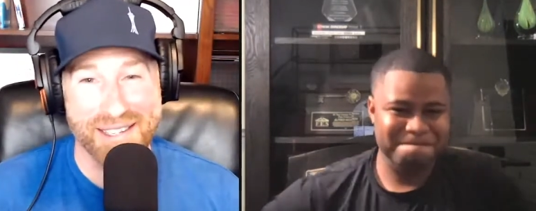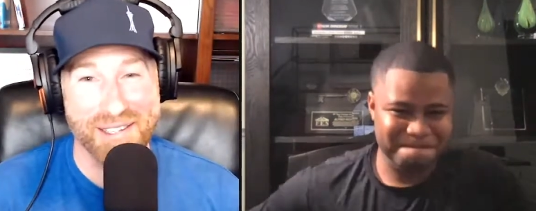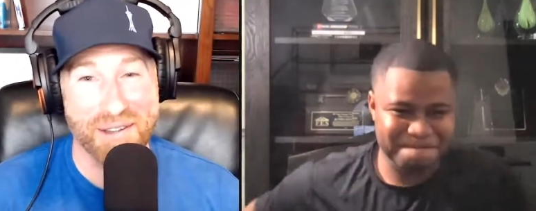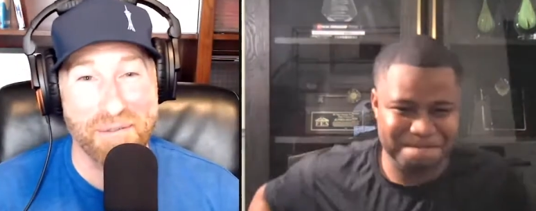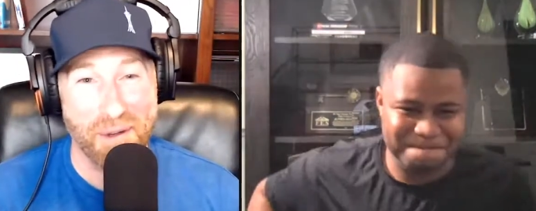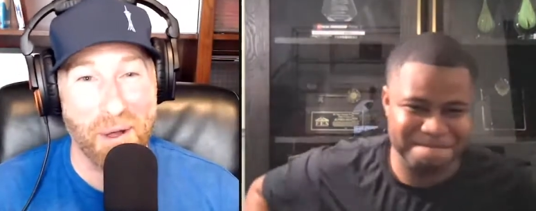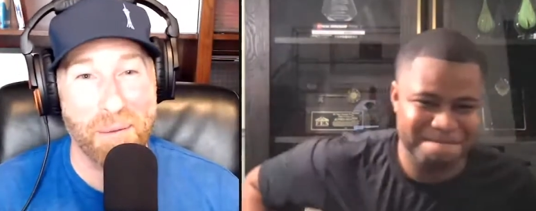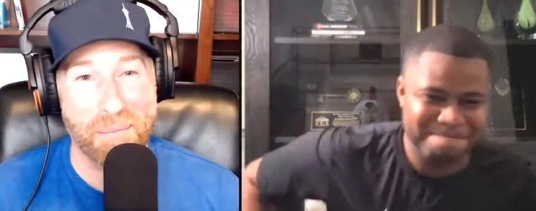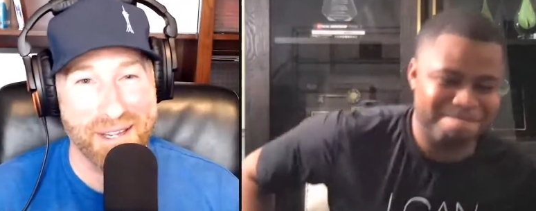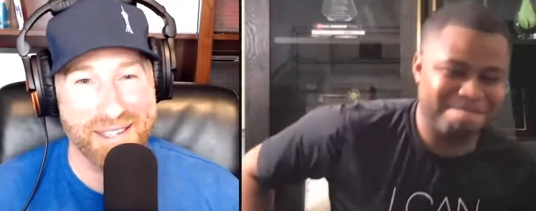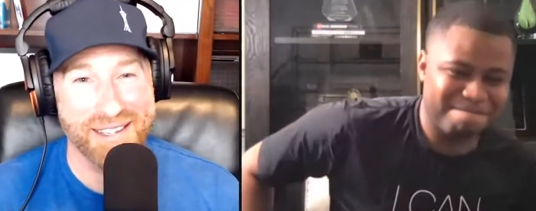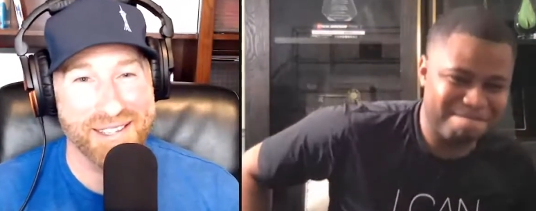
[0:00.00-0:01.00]
Speaker 1: It's a phone
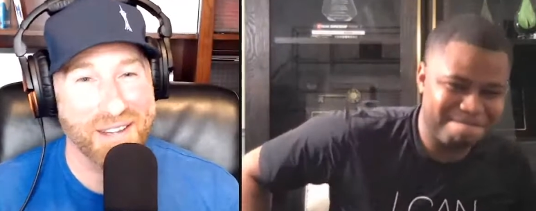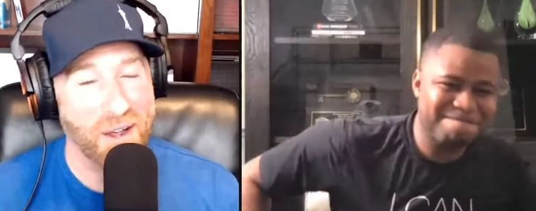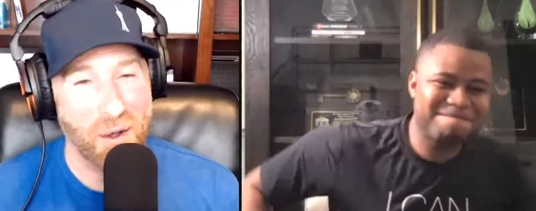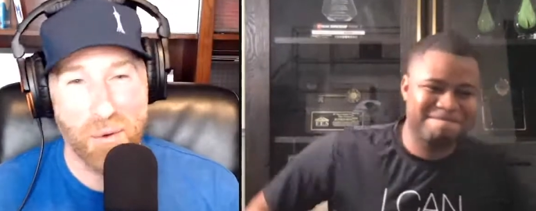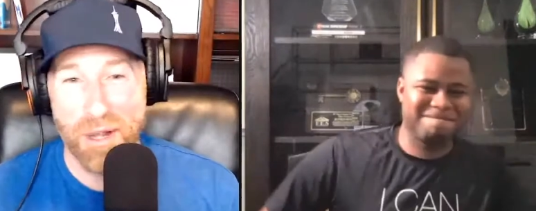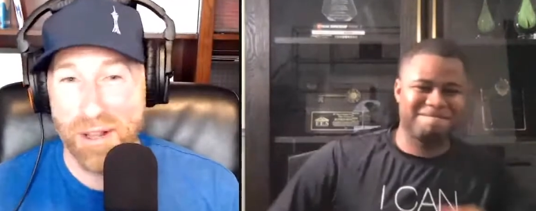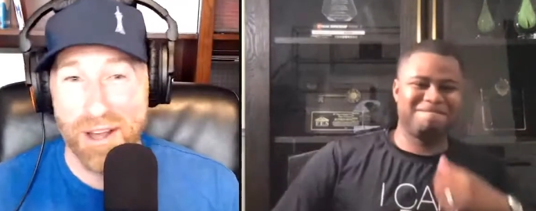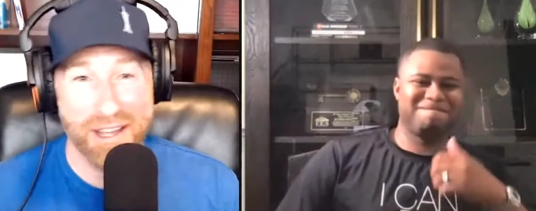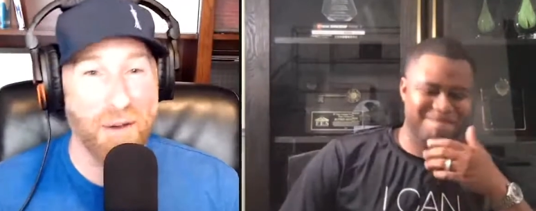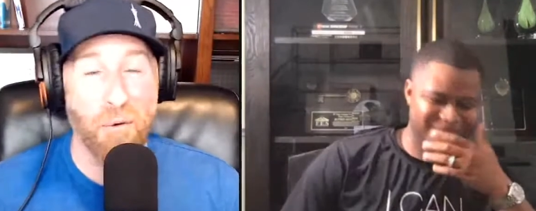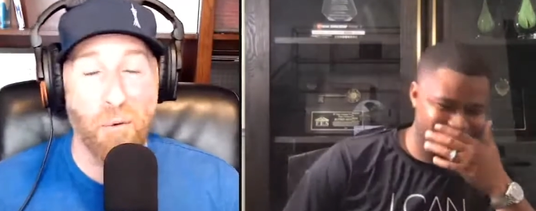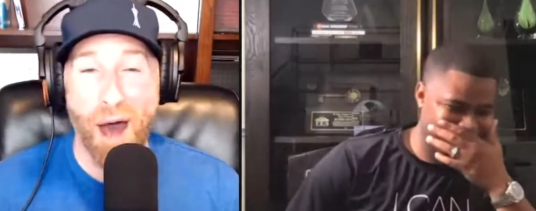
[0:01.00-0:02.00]
business. We
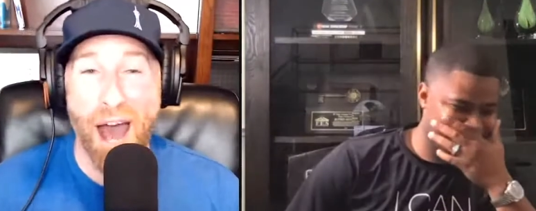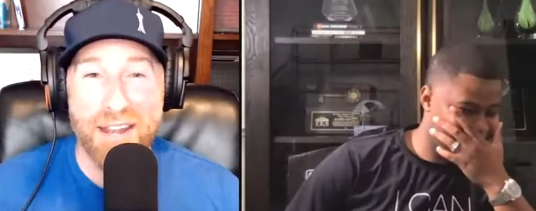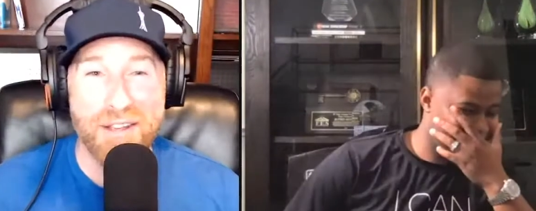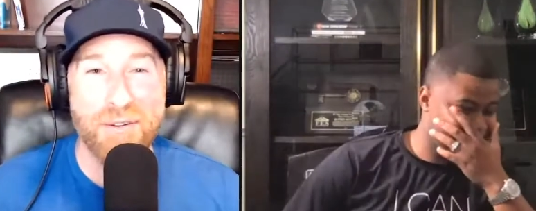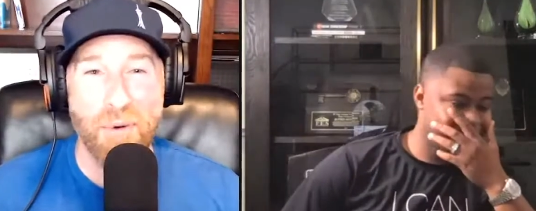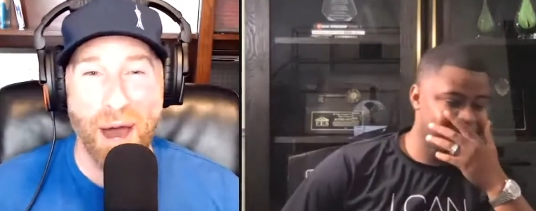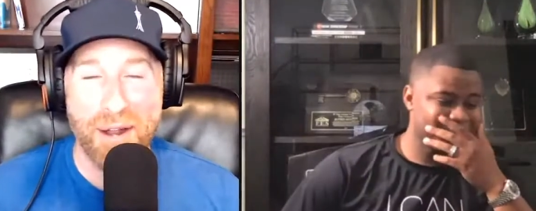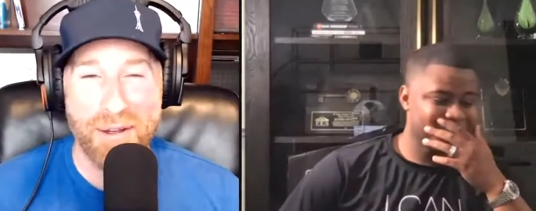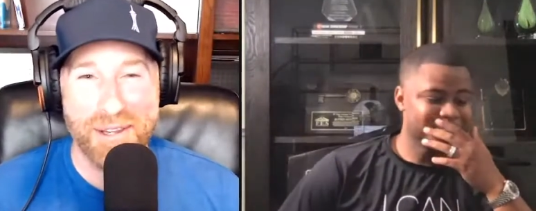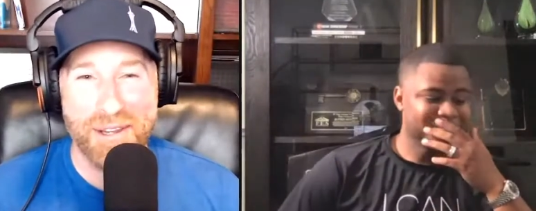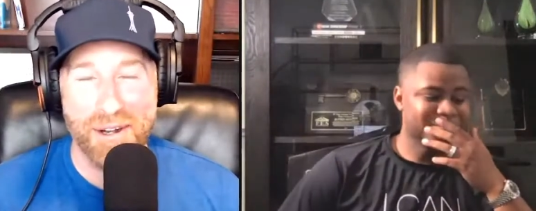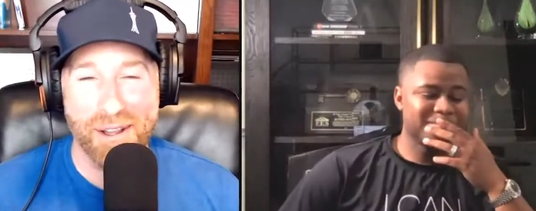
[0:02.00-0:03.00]
look at why do you why
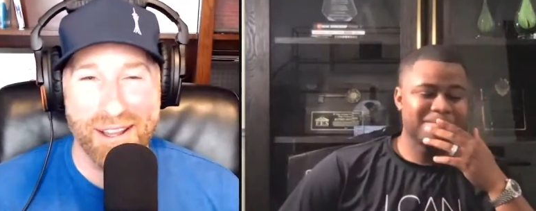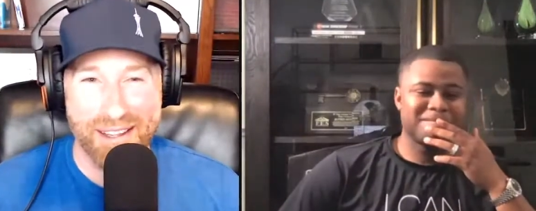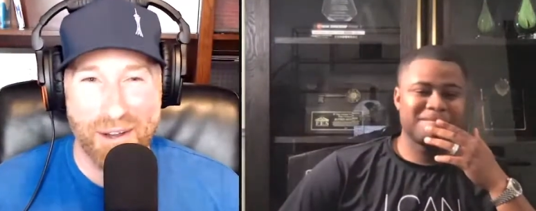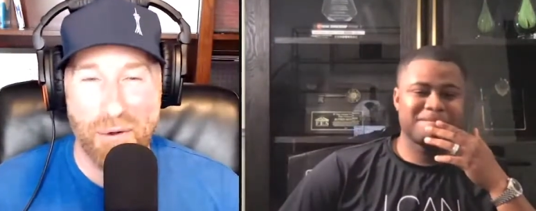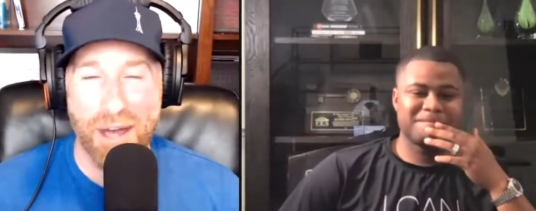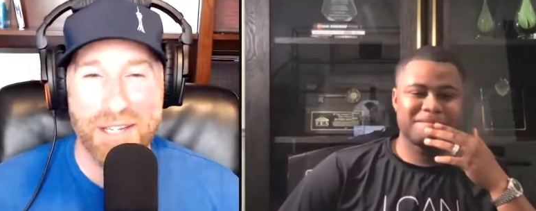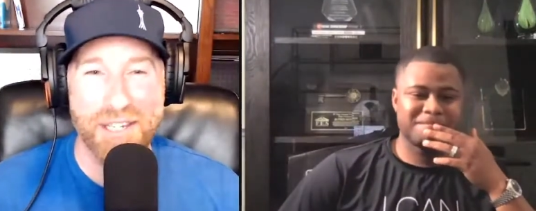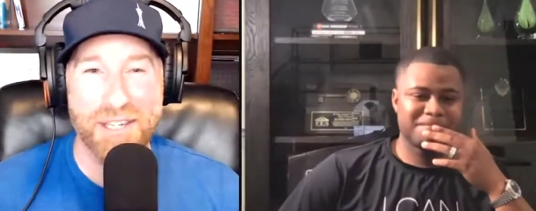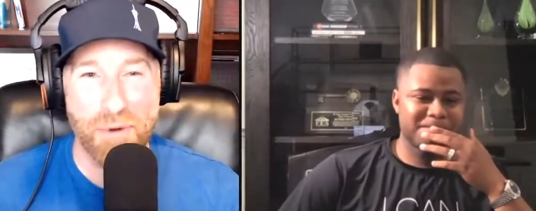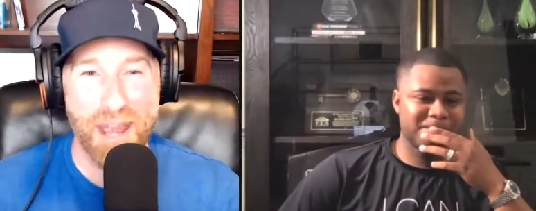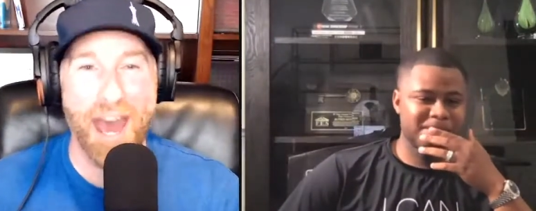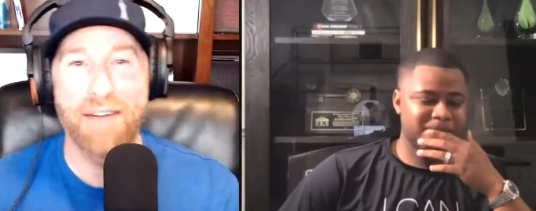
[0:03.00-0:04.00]
do you know the question
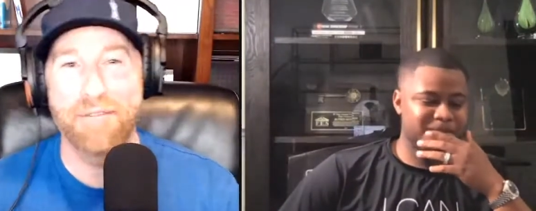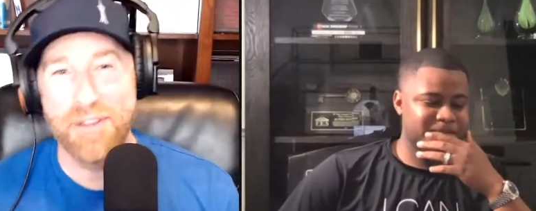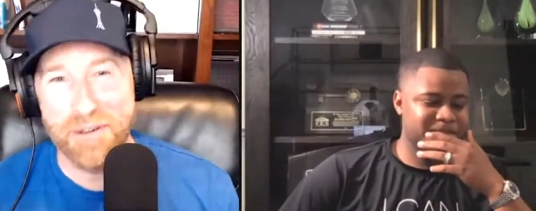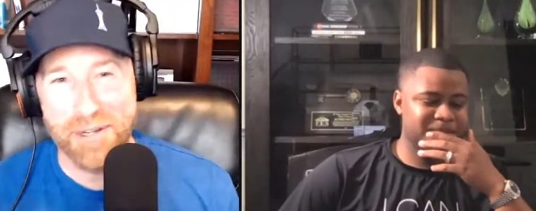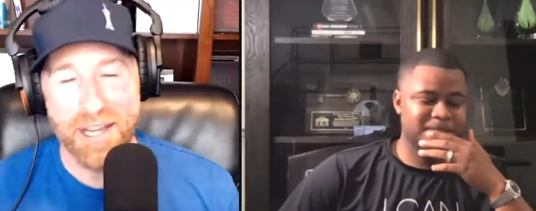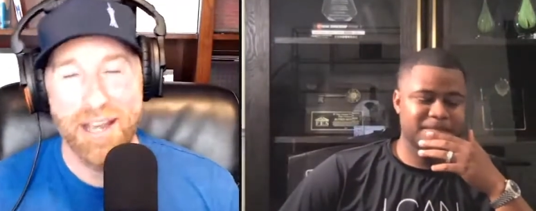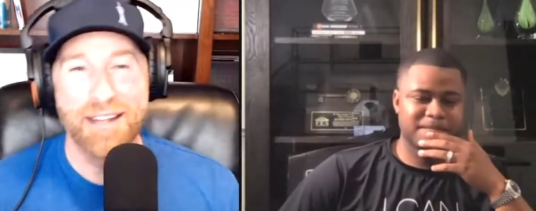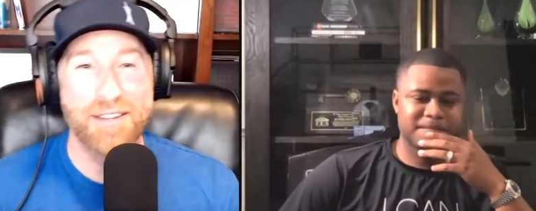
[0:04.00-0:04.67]
is we have for you is